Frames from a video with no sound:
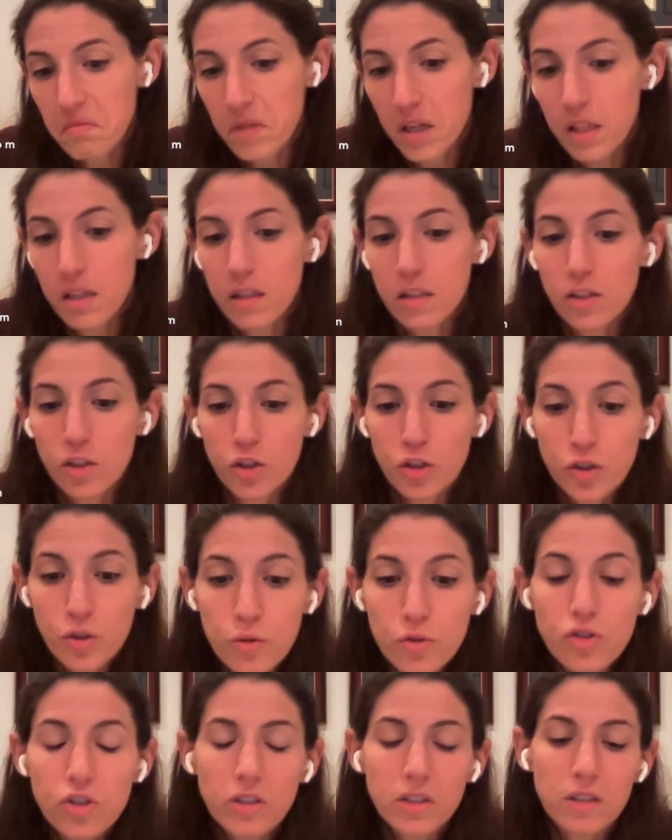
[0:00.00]

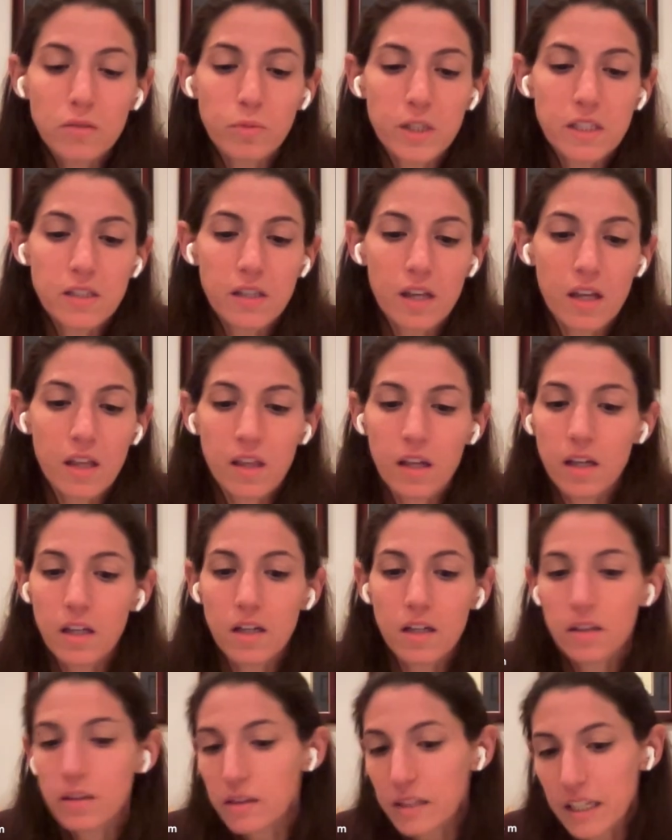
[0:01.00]
Usually we say that
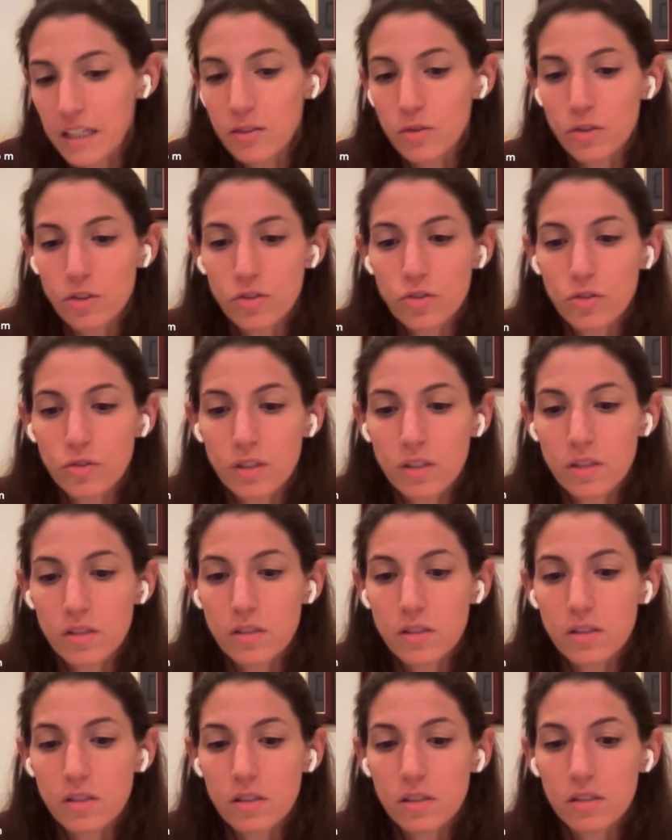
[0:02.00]
landlord's
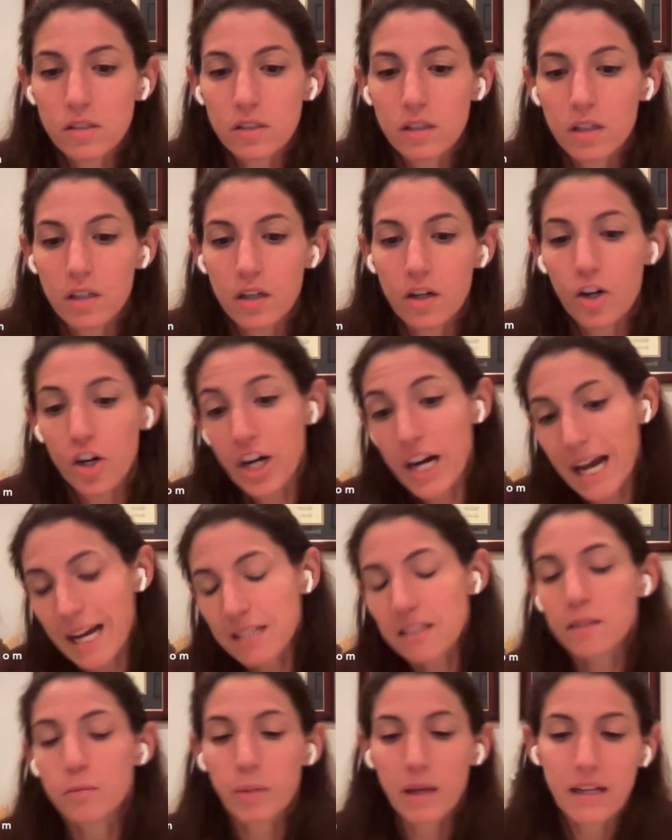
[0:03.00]
duties are
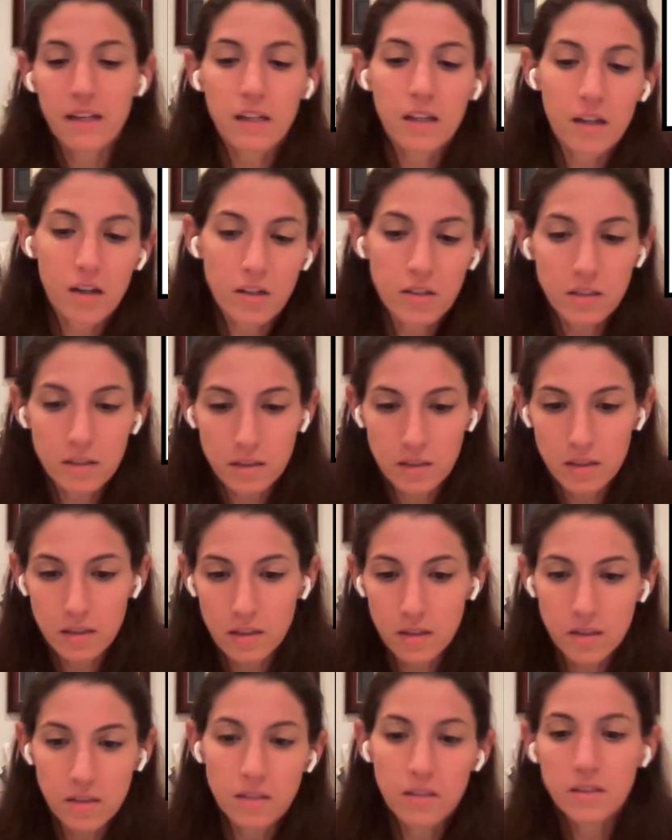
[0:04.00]
not dependent on
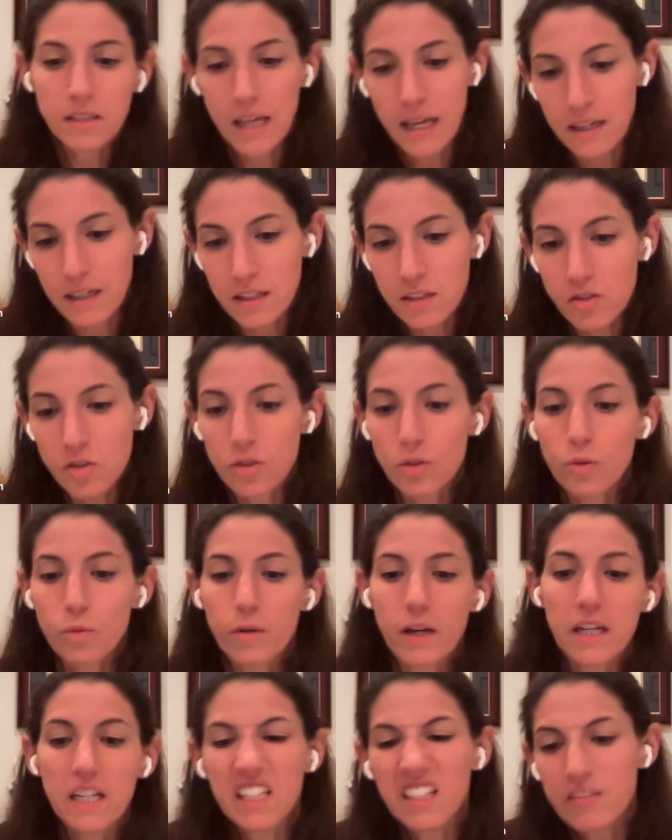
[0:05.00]
tenants. So,
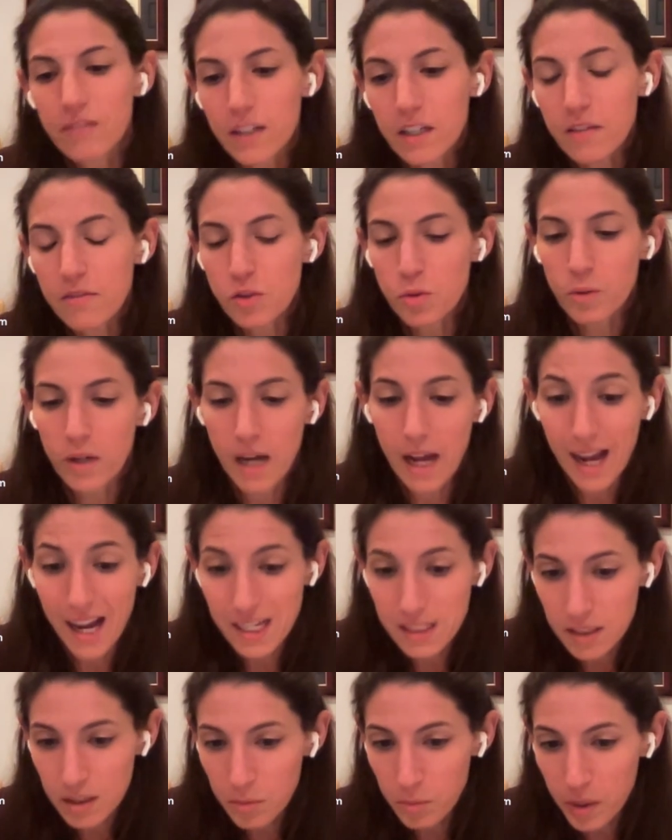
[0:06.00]
right, even if Tuan
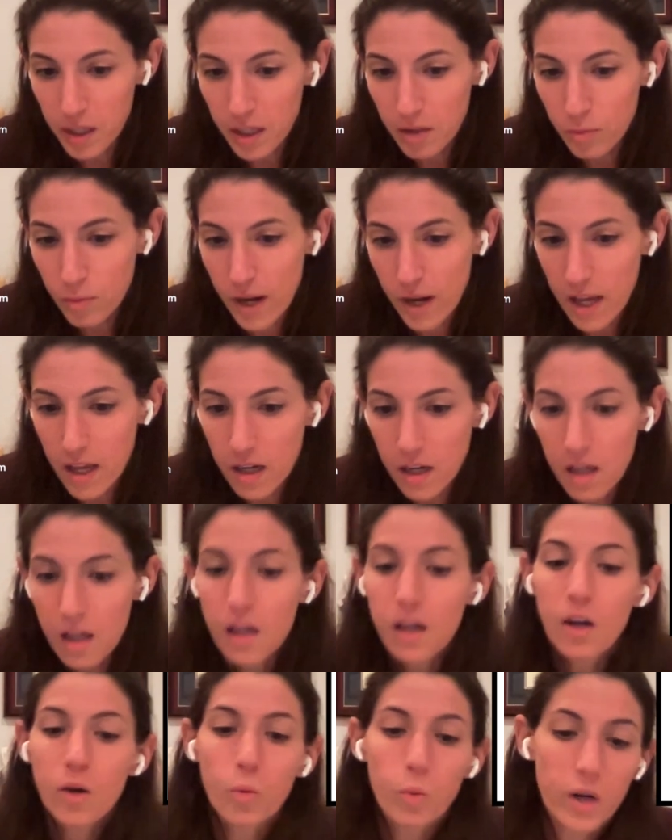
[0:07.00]
hasn't paid rent,
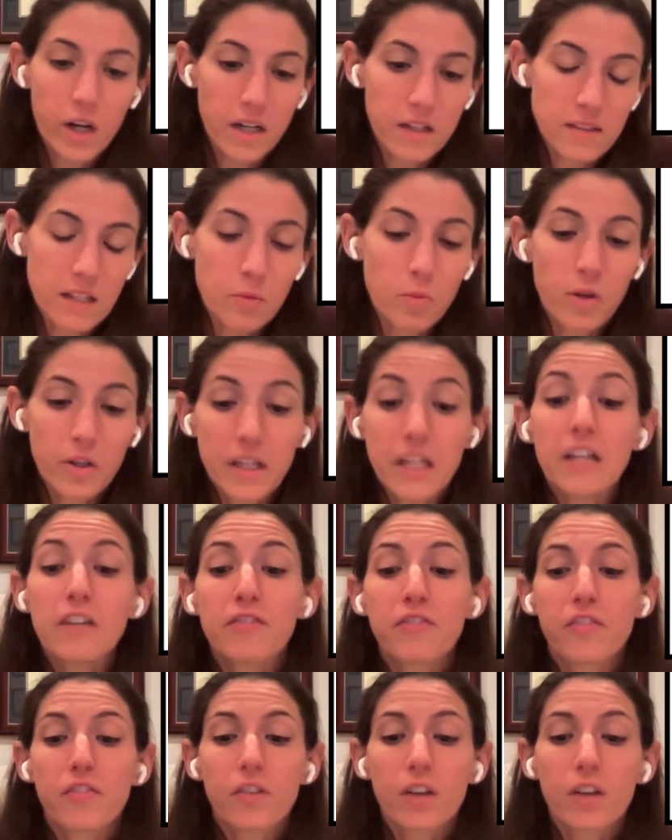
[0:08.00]
we're going to say, well, if